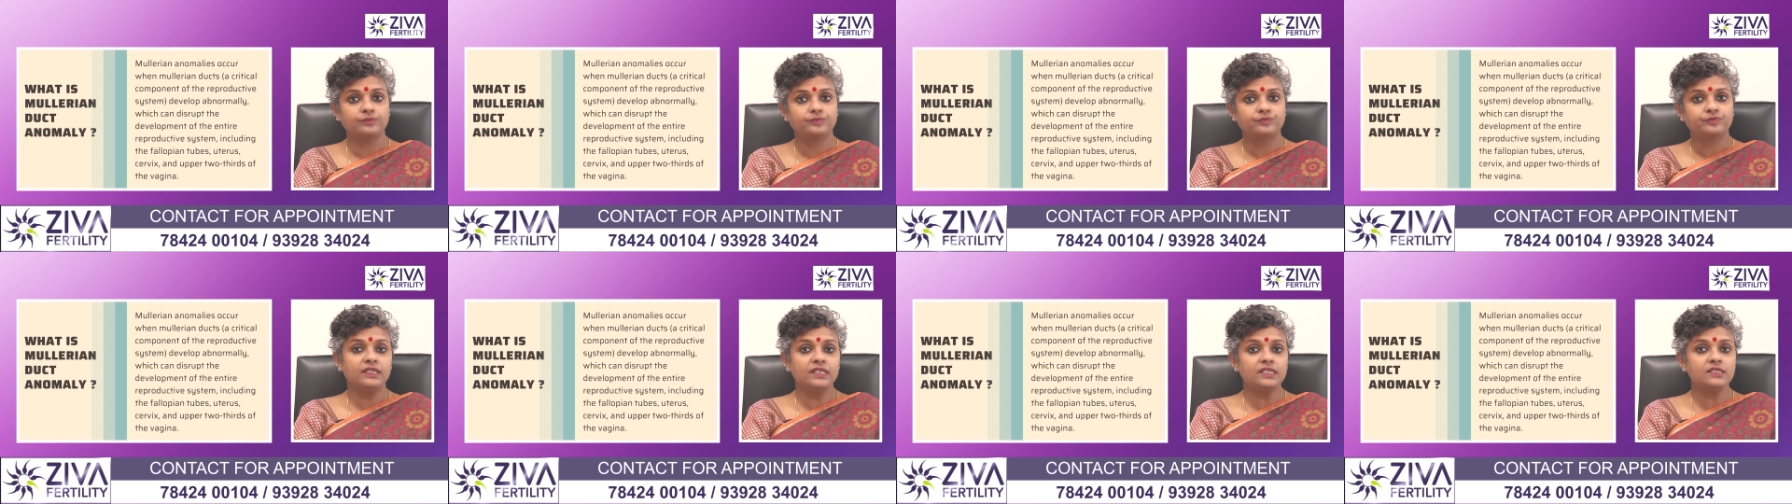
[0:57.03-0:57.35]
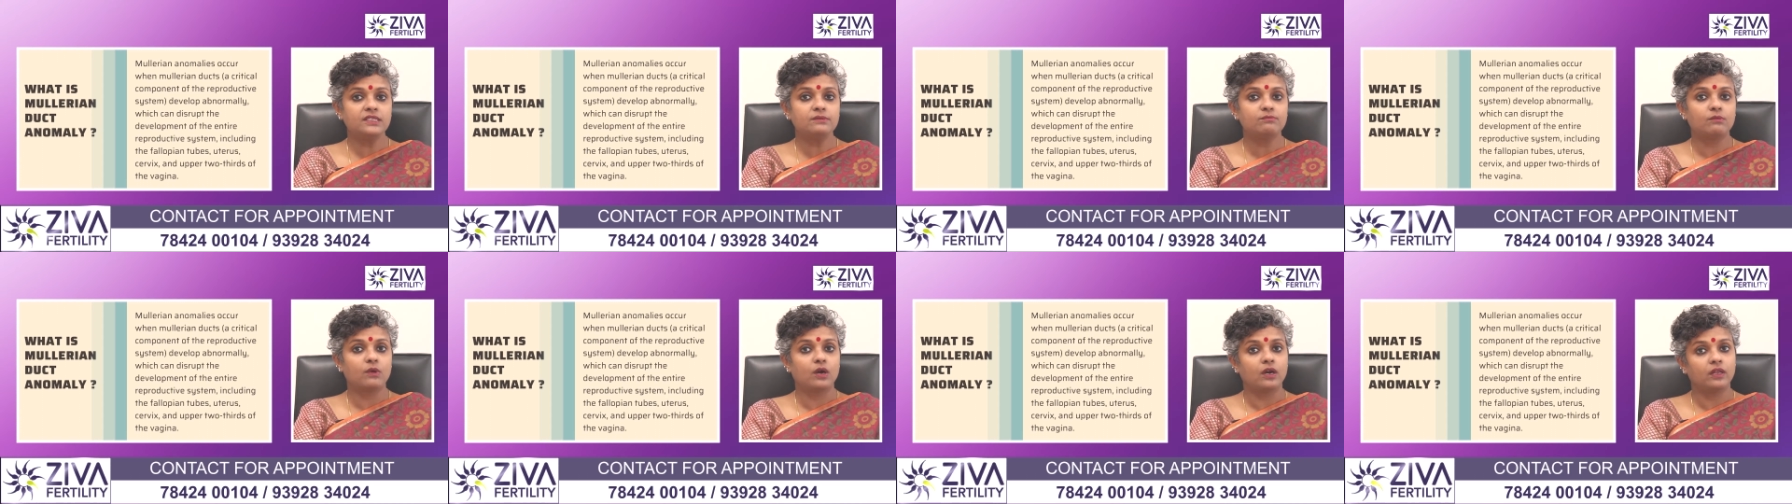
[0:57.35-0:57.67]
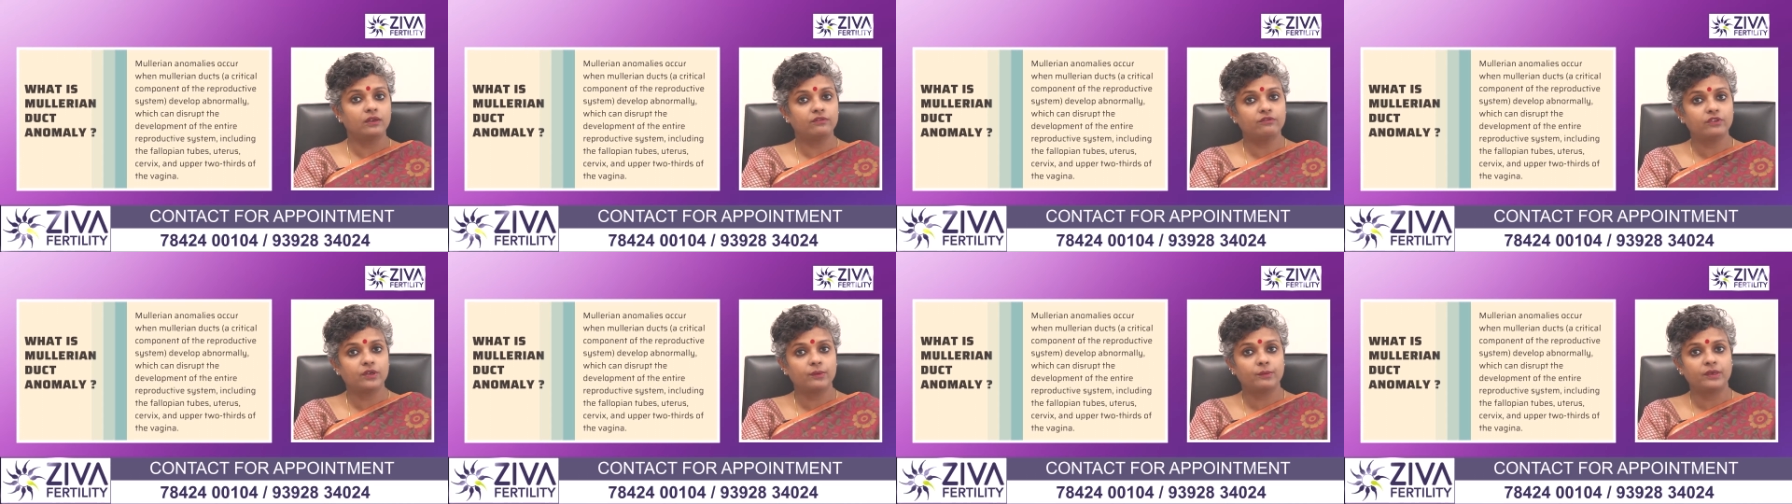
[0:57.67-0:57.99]
These
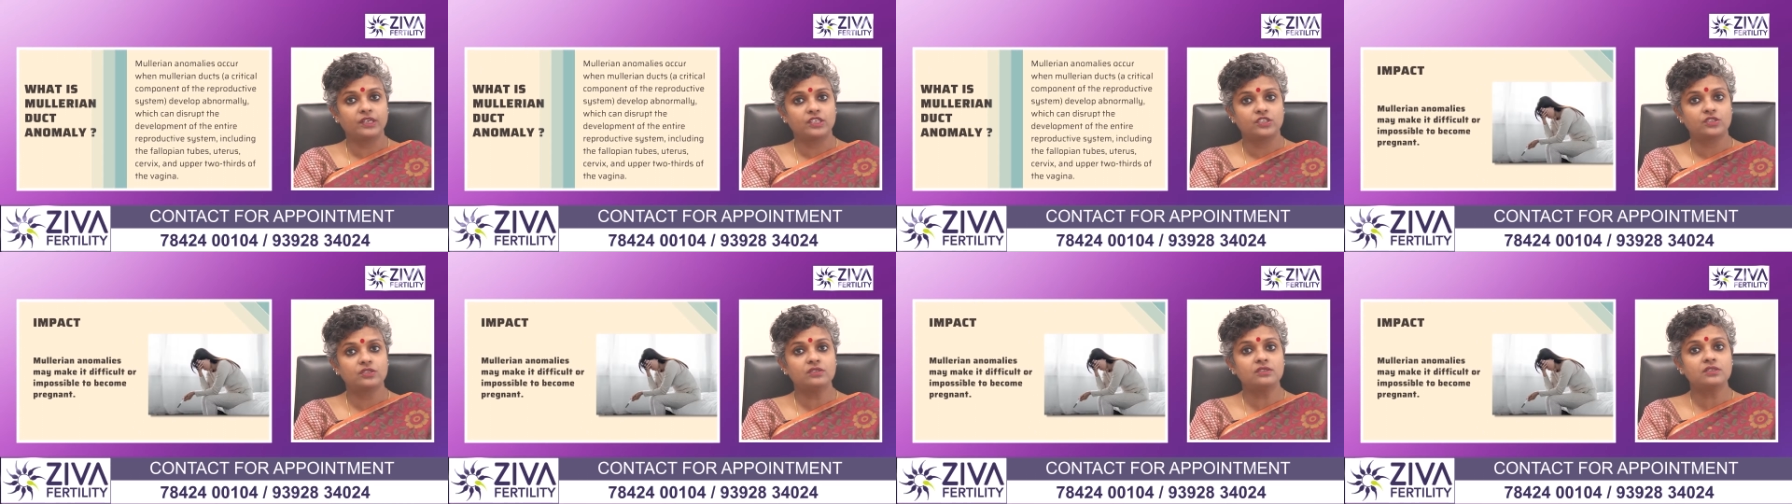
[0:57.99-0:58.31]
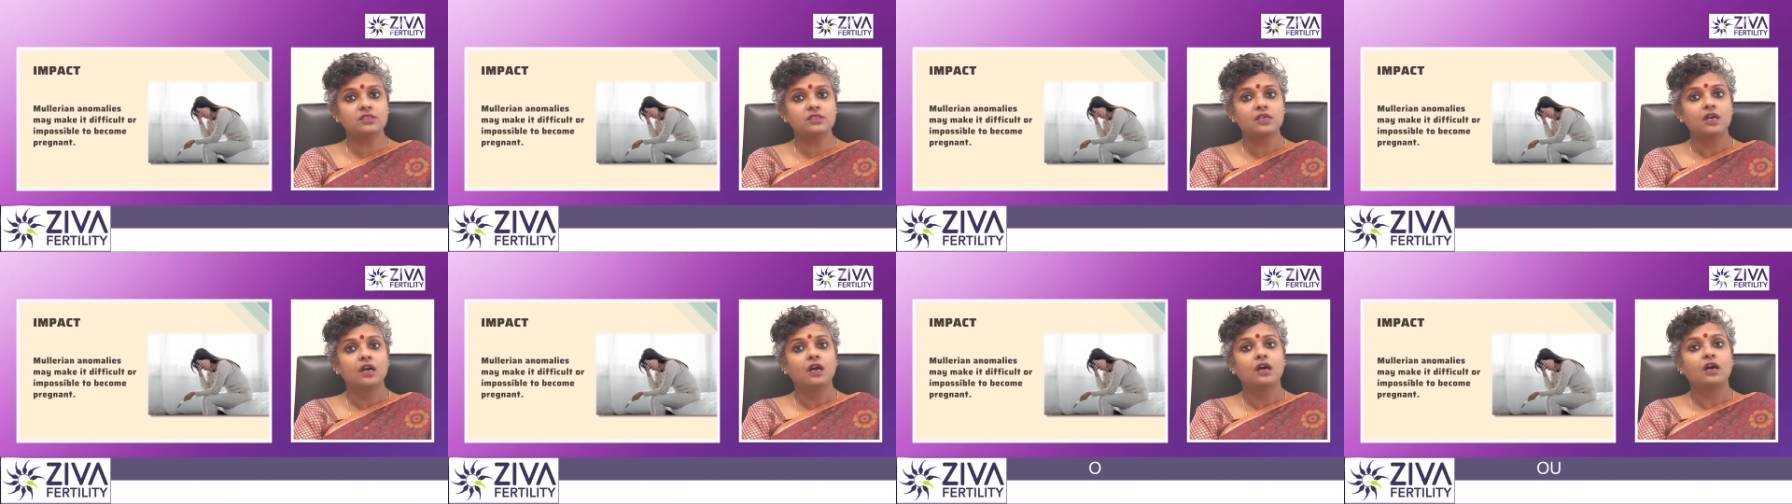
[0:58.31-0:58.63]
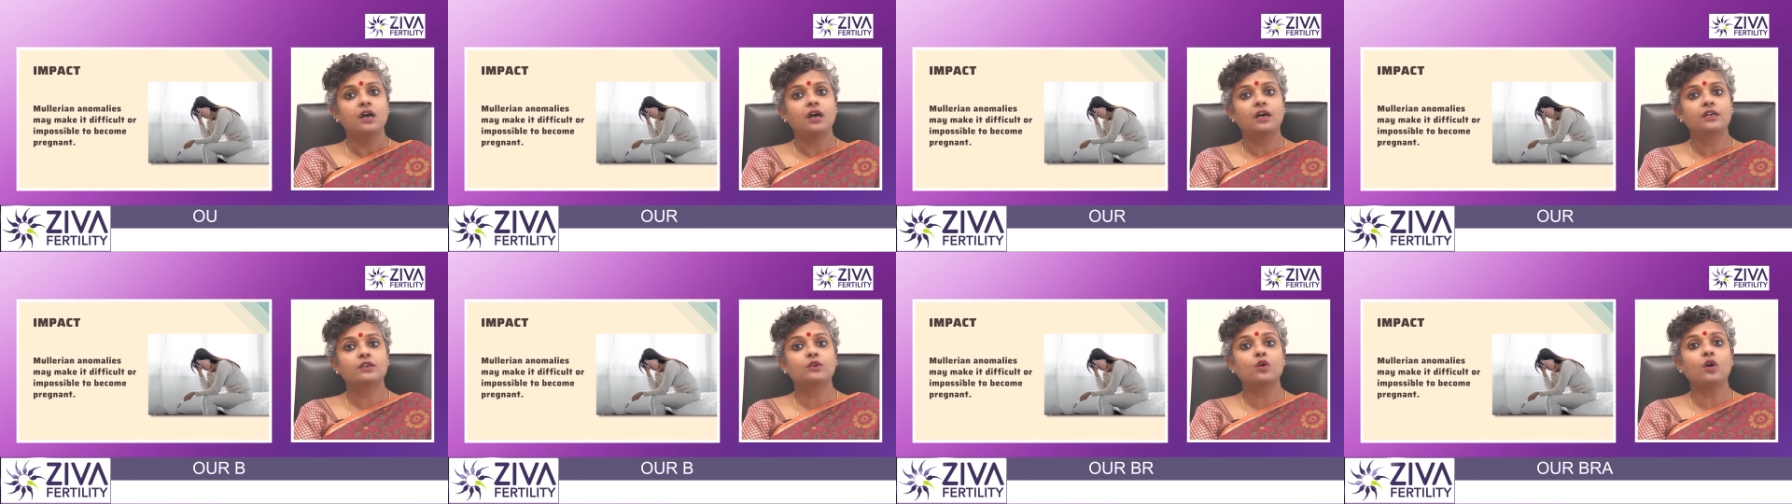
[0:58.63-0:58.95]
malformations
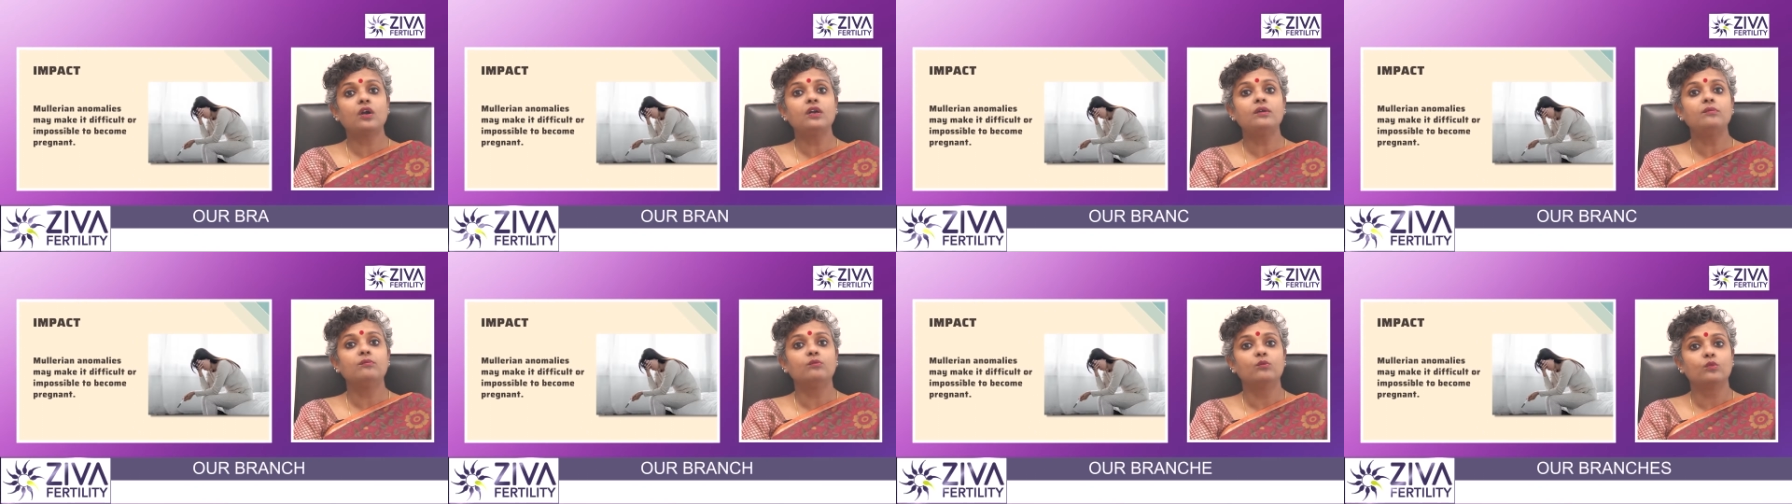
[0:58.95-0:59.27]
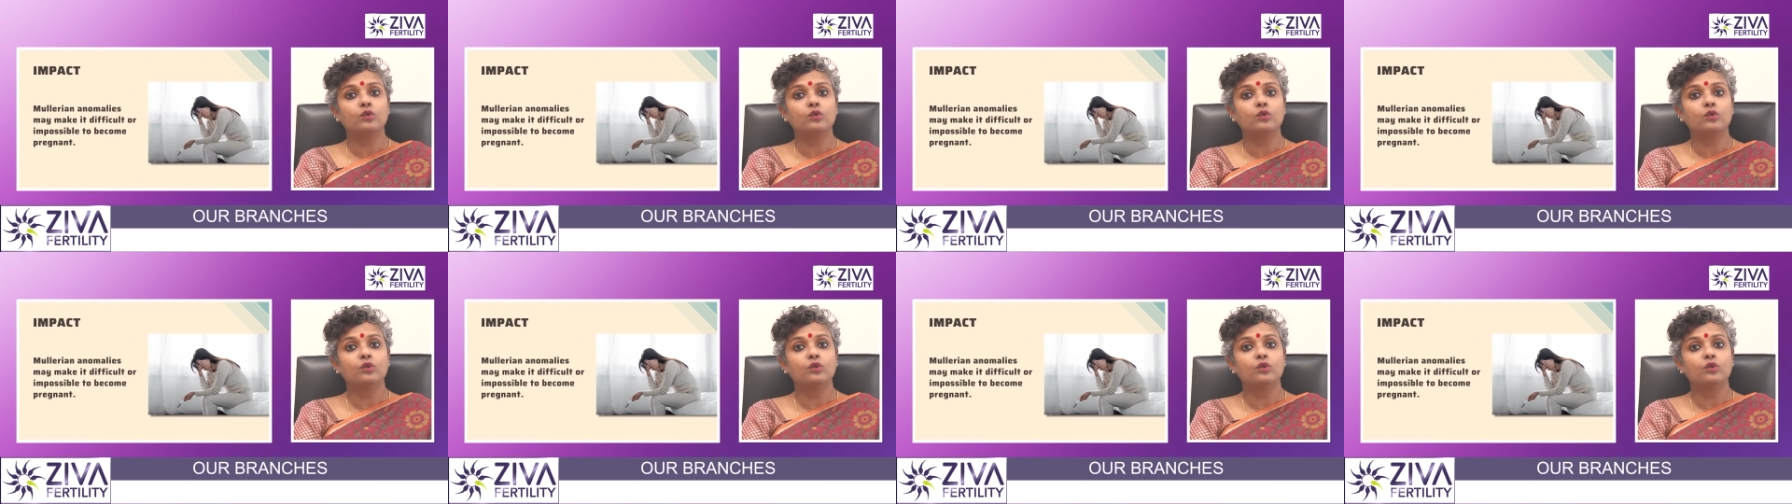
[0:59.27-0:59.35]
are called